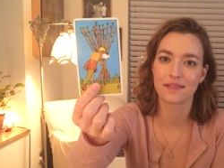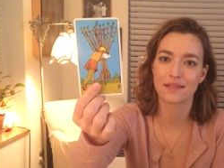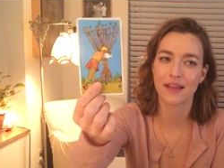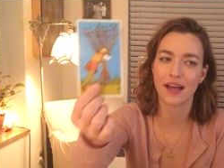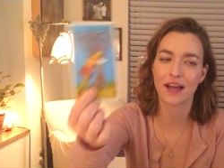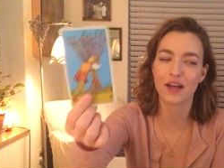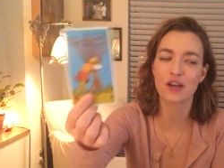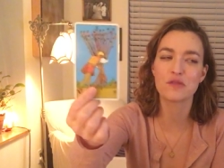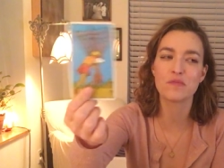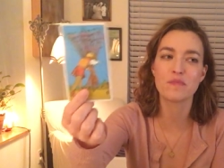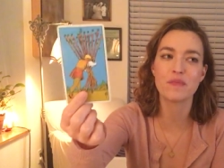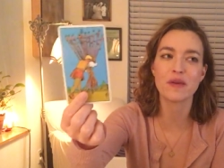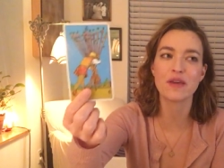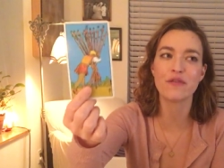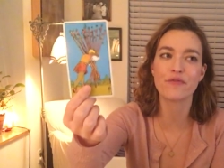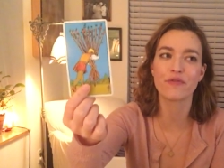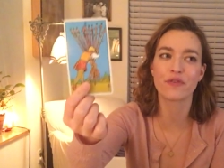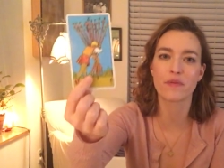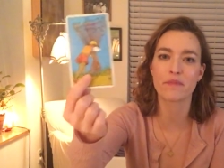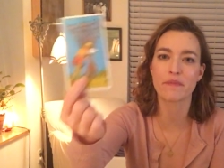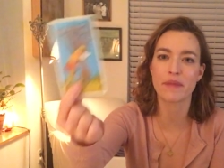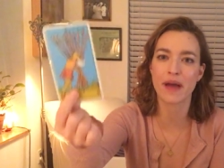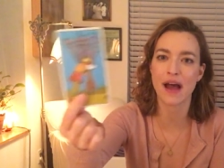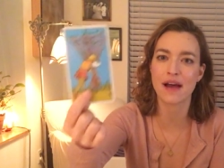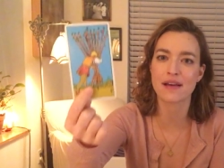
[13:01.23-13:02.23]
That could be
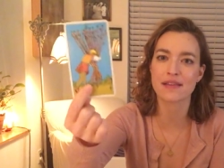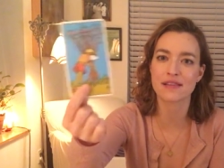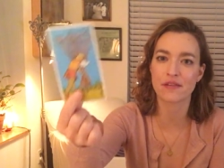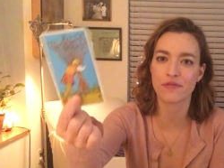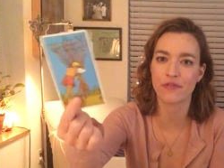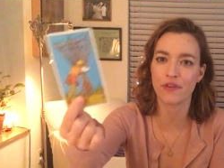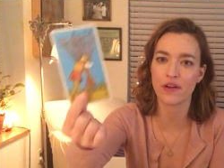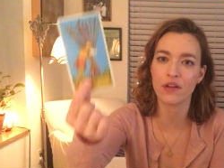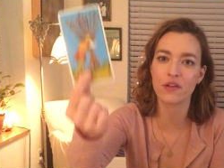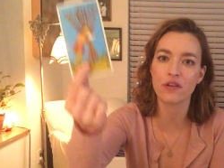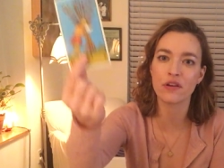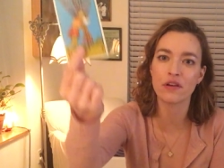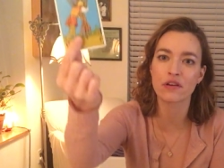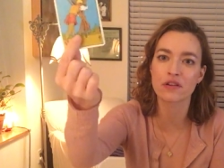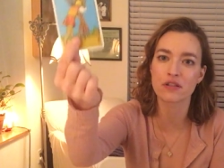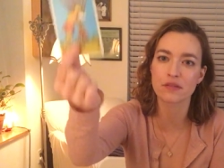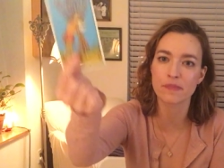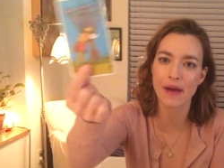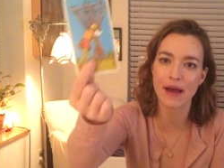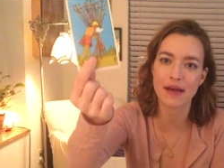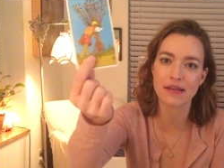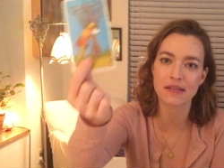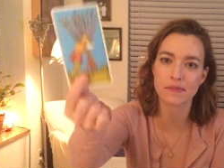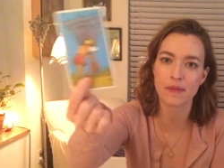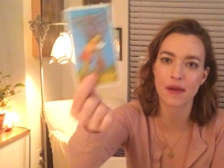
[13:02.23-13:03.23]
from past failures,
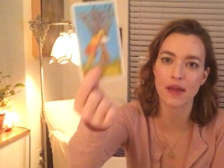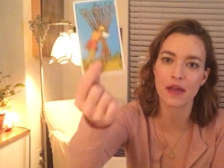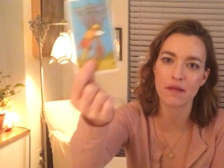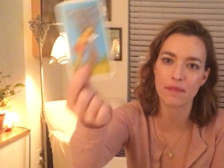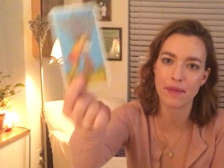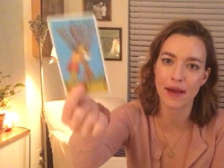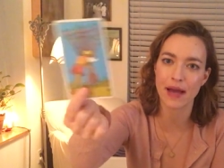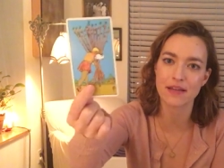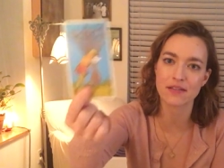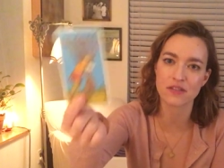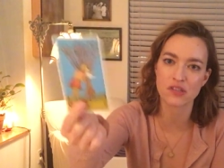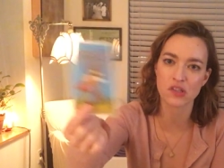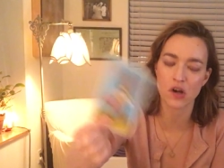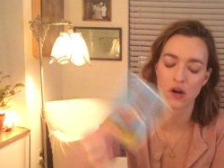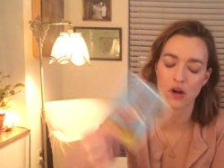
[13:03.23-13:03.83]
past pain, past